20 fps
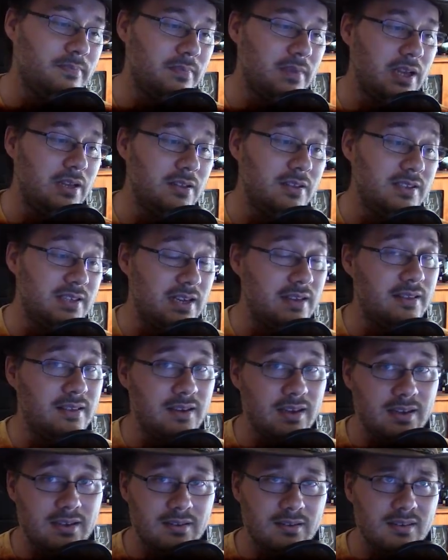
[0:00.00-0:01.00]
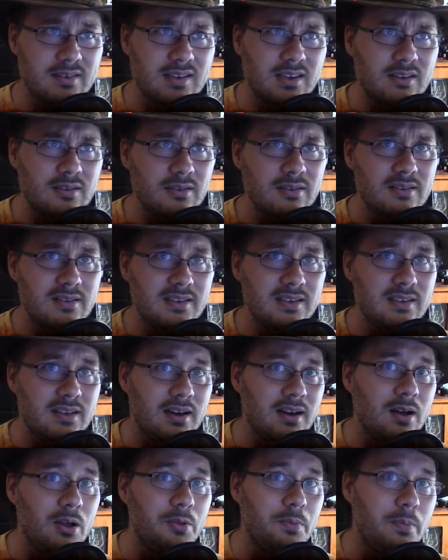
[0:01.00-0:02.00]
At least I think, because I couldn't see the
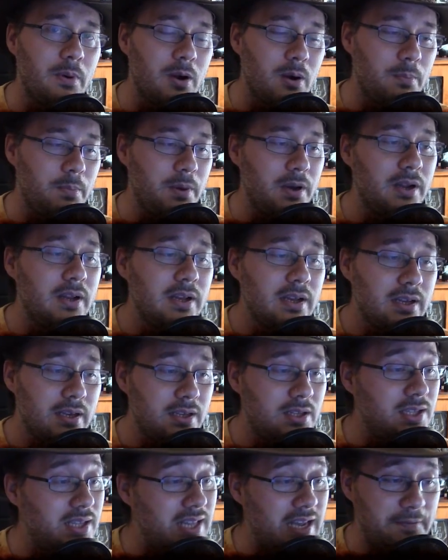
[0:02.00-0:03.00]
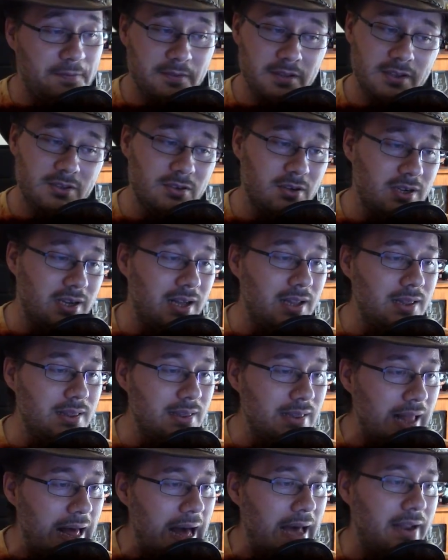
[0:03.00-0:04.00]
health bar, but he definitely took a
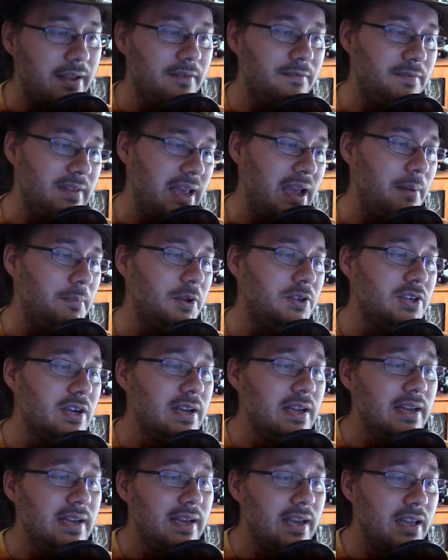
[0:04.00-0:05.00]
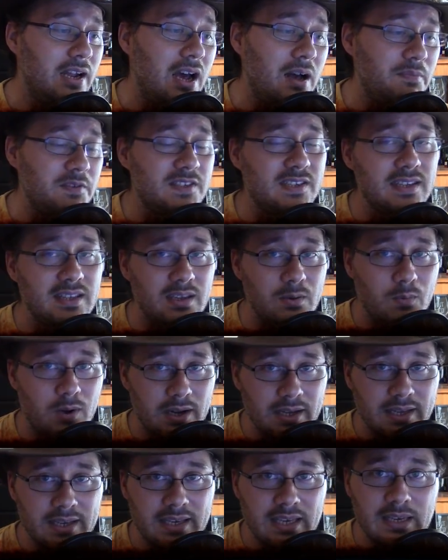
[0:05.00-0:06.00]
lot of damage. And obviously they want
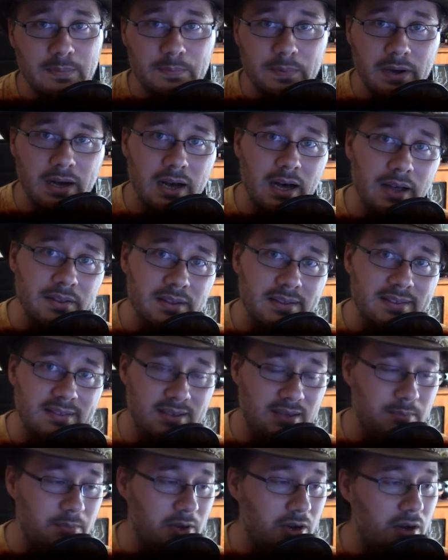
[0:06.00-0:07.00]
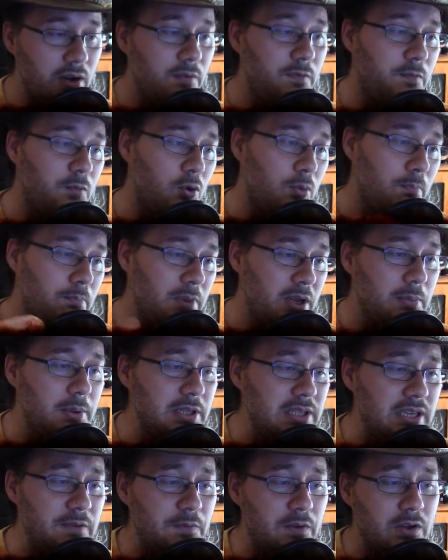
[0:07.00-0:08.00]
to keep the theme of formidable
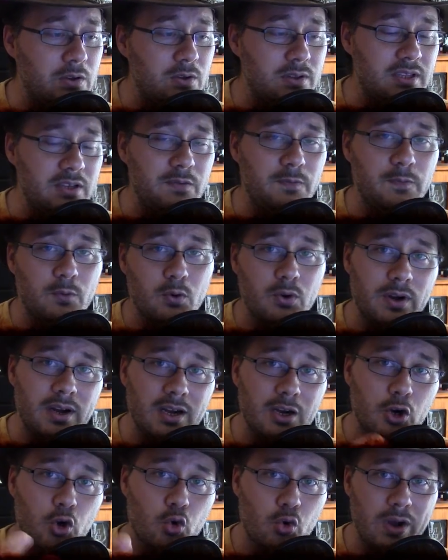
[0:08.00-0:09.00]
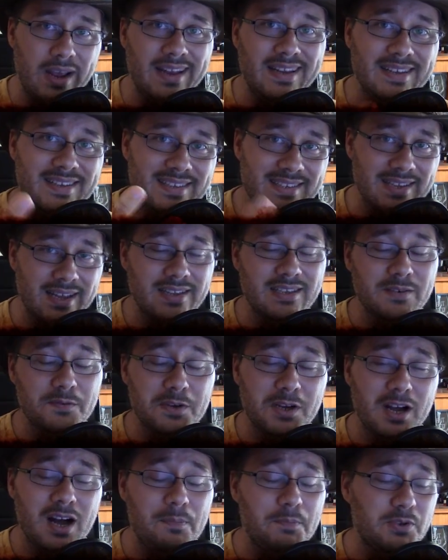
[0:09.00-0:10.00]
difficulty for a great sense of
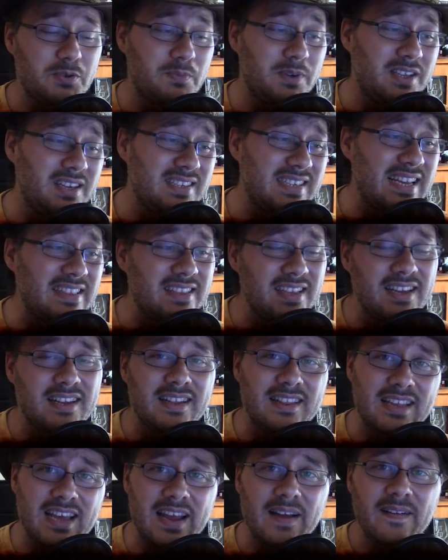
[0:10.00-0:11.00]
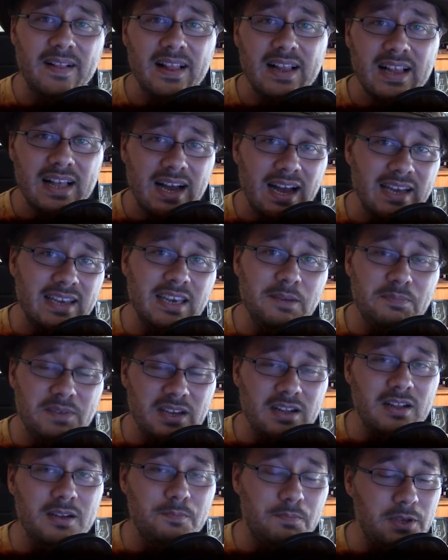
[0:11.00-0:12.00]
accomplishment. Because at the end of the day, I keep
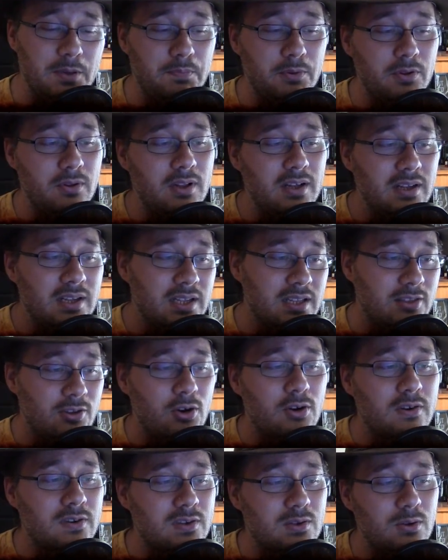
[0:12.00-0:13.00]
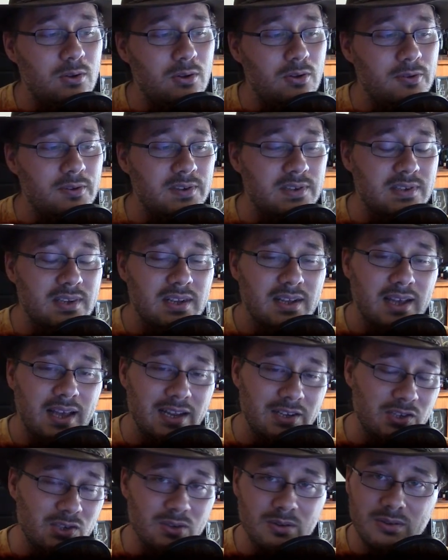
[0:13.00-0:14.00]
telling people, Dark Souls
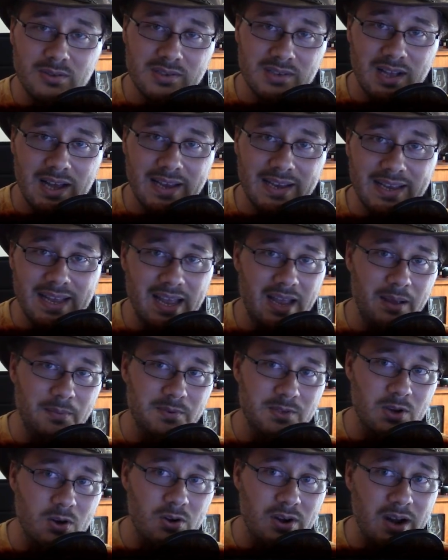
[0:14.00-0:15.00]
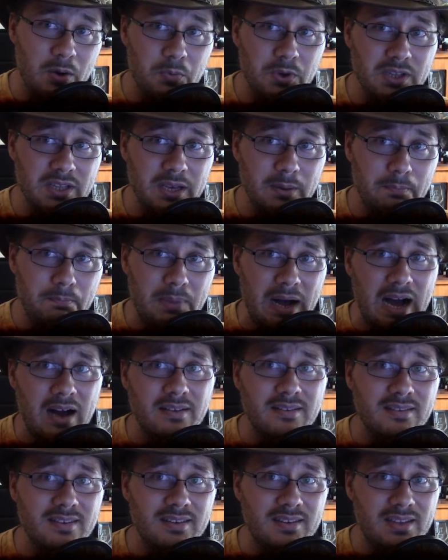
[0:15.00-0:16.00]
and Souls-like games are not really
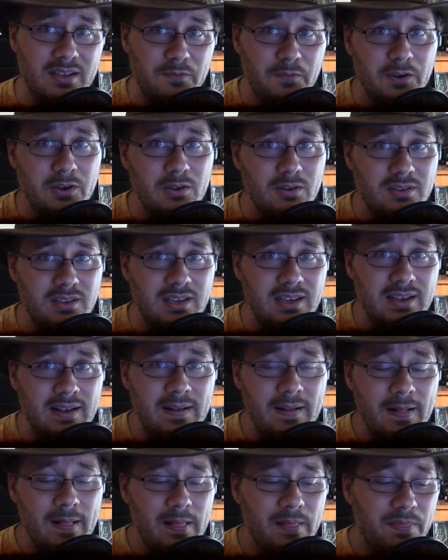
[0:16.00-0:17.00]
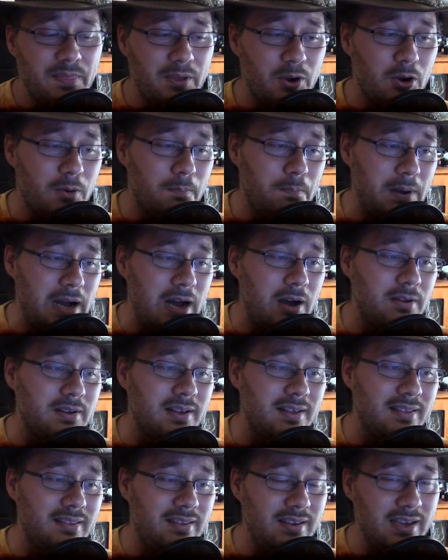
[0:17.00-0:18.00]
about the difficulty. They're about
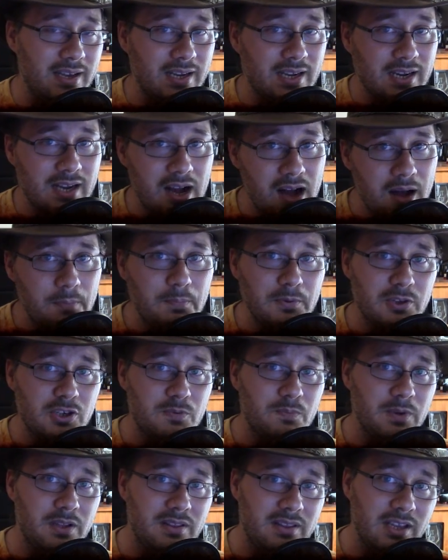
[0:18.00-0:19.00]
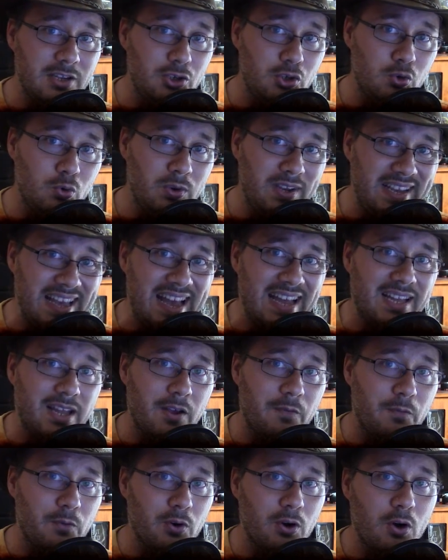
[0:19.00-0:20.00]
the accomplishment that you get
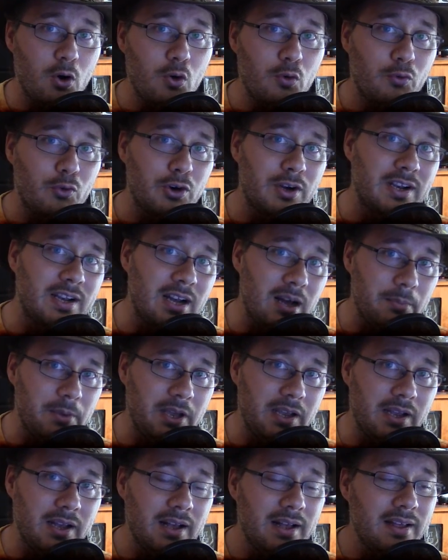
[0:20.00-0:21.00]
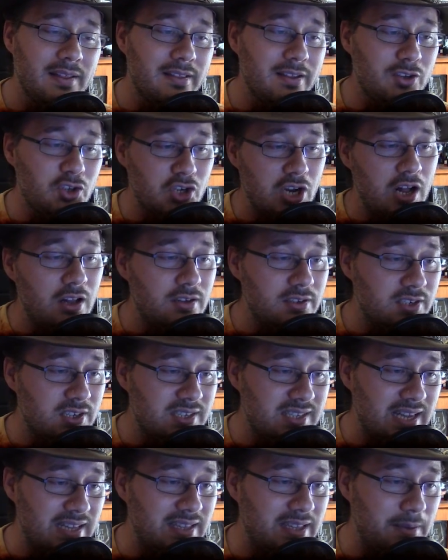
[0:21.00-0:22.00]
for overcoming the challenges
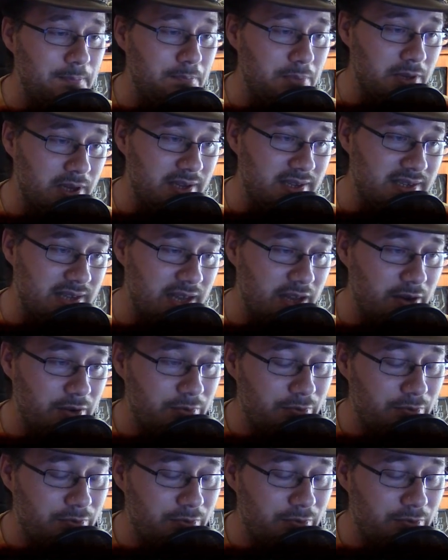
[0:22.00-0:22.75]
that they place in